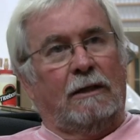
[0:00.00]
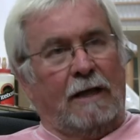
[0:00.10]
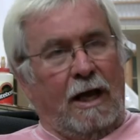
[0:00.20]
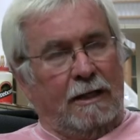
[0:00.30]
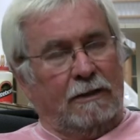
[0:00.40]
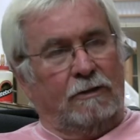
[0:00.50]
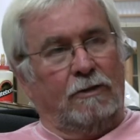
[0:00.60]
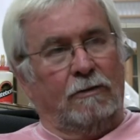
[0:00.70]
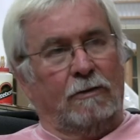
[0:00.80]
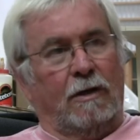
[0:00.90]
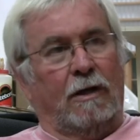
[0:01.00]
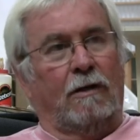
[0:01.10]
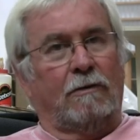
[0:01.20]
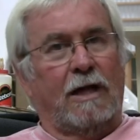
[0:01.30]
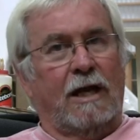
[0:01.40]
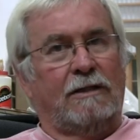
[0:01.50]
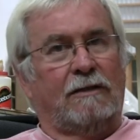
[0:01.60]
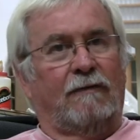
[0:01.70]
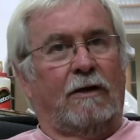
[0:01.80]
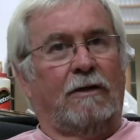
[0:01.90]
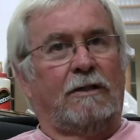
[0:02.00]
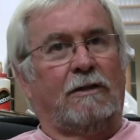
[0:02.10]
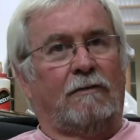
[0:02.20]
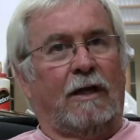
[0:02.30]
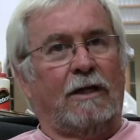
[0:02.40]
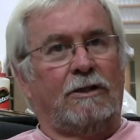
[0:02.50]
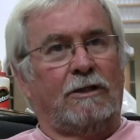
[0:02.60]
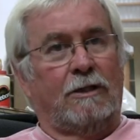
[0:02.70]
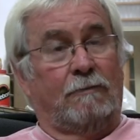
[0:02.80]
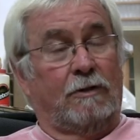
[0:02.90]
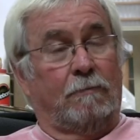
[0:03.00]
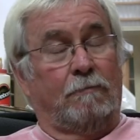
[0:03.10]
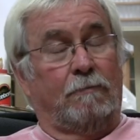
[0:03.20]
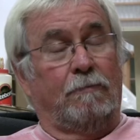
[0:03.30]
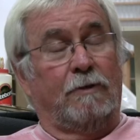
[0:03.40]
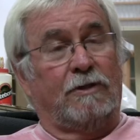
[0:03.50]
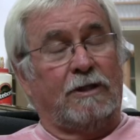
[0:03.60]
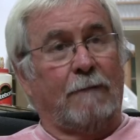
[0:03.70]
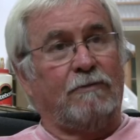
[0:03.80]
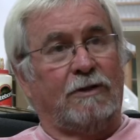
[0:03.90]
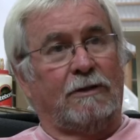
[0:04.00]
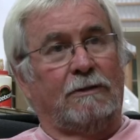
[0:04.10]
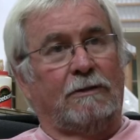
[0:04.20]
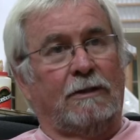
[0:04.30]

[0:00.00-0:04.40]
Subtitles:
Got into all kinds of areas in relationship to perception,